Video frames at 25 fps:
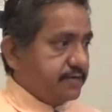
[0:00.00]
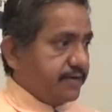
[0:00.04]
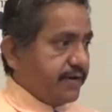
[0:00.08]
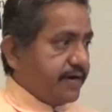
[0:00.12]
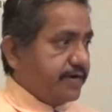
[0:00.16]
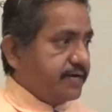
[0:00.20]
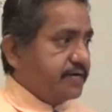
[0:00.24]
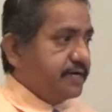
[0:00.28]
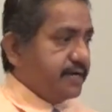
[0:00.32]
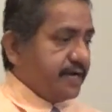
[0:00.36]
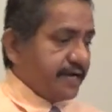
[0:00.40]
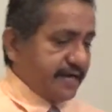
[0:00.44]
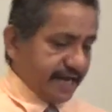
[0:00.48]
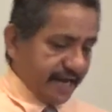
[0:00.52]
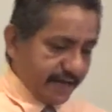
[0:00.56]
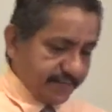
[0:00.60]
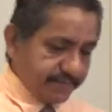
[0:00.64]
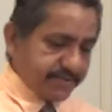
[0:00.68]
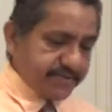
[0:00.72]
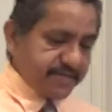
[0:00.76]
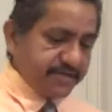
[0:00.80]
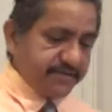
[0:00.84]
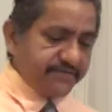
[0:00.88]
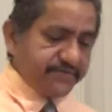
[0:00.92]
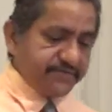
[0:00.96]
right? And
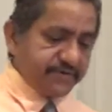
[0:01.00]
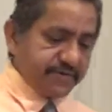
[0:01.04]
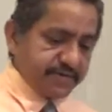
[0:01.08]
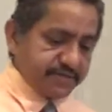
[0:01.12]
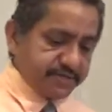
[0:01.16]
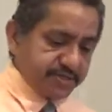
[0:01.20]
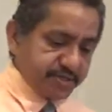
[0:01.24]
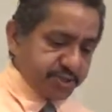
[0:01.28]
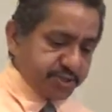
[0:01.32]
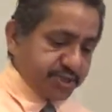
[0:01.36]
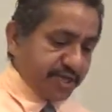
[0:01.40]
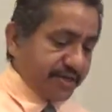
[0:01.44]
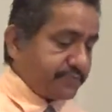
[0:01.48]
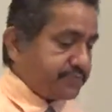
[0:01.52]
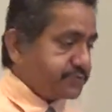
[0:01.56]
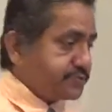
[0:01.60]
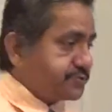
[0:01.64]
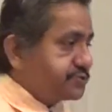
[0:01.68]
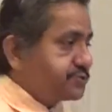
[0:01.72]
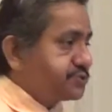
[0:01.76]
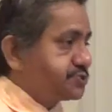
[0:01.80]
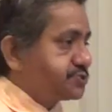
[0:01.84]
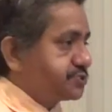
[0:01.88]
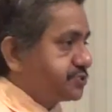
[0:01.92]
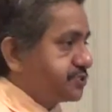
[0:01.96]
I believe that the disciple
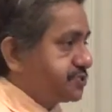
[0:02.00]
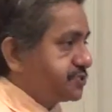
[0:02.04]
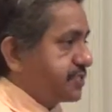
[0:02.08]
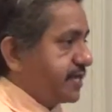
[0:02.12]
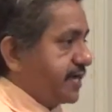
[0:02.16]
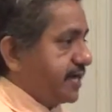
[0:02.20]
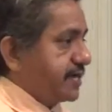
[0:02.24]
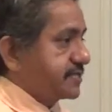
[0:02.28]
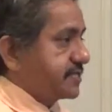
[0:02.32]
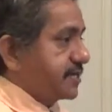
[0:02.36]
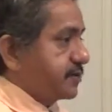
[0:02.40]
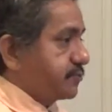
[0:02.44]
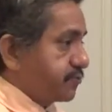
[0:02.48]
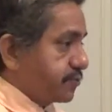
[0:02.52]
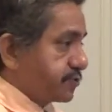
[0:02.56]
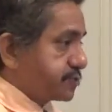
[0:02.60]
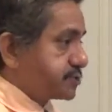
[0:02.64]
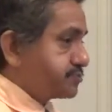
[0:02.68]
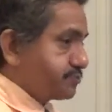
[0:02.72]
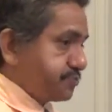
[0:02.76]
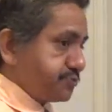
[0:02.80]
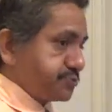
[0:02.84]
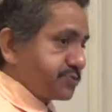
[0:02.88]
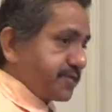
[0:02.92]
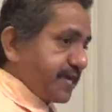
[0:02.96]
understood that, that we're
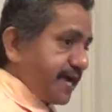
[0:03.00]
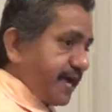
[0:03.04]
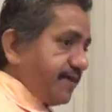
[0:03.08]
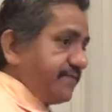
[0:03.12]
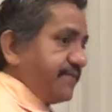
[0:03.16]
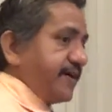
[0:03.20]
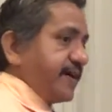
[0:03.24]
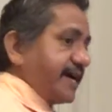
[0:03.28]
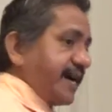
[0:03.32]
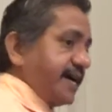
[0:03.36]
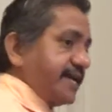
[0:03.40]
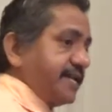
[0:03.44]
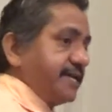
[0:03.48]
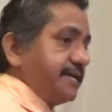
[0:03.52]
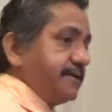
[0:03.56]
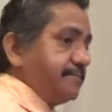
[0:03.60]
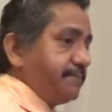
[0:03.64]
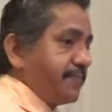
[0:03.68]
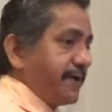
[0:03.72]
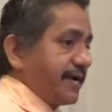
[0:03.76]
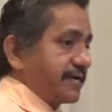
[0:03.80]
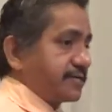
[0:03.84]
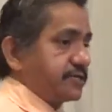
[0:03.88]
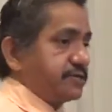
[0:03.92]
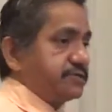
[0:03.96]
supposed to have that kind of
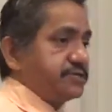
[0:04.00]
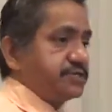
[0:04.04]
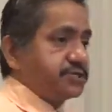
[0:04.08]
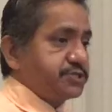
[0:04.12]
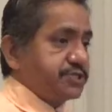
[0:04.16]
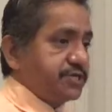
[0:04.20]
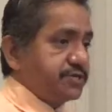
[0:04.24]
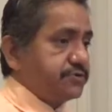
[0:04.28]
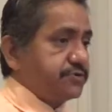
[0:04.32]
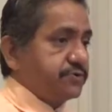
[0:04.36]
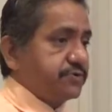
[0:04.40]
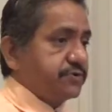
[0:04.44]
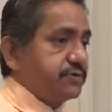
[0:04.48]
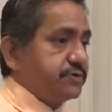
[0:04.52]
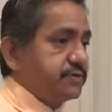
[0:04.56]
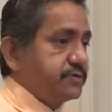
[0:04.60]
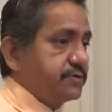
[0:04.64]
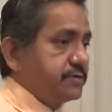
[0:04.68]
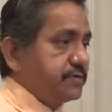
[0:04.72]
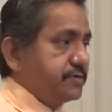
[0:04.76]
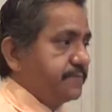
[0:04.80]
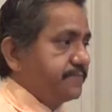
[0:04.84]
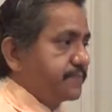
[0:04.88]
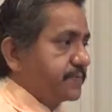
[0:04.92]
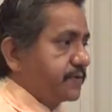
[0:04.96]
impact on each other,
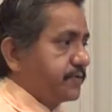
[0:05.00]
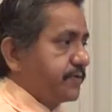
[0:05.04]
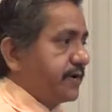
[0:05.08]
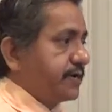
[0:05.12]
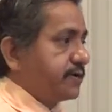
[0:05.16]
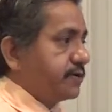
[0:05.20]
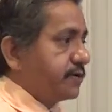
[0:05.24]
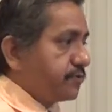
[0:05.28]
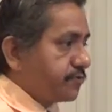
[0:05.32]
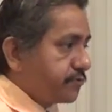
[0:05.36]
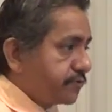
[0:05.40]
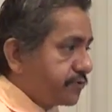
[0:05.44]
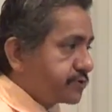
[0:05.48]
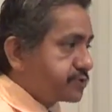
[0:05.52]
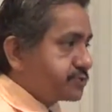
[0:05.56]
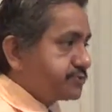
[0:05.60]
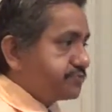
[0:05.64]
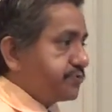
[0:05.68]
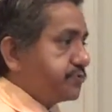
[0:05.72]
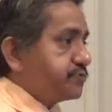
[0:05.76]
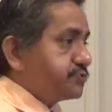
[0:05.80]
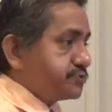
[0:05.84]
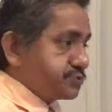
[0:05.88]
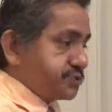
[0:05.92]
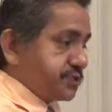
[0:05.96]
right? We're
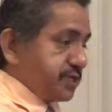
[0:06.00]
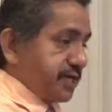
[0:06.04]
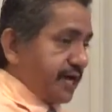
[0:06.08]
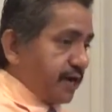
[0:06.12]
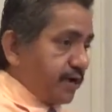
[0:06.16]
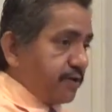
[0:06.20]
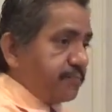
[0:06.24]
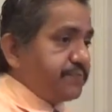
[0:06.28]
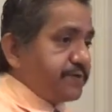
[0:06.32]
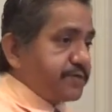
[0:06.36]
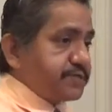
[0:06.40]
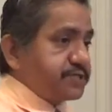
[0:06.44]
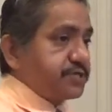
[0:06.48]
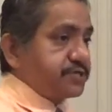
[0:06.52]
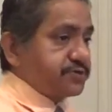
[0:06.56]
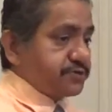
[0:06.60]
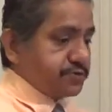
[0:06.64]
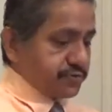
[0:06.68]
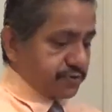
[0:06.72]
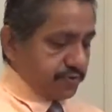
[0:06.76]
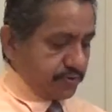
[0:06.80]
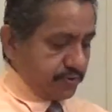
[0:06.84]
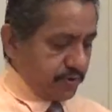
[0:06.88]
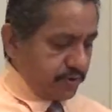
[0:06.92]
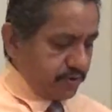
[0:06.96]
supposed to help each
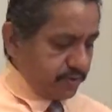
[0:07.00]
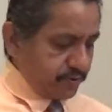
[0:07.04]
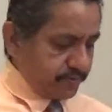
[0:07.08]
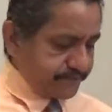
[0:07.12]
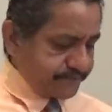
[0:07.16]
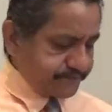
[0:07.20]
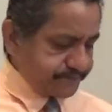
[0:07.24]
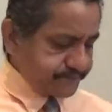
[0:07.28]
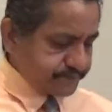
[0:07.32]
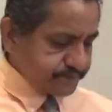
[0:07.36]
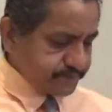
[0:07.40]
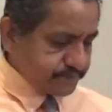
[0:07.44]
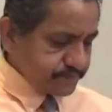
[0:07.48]
other grow.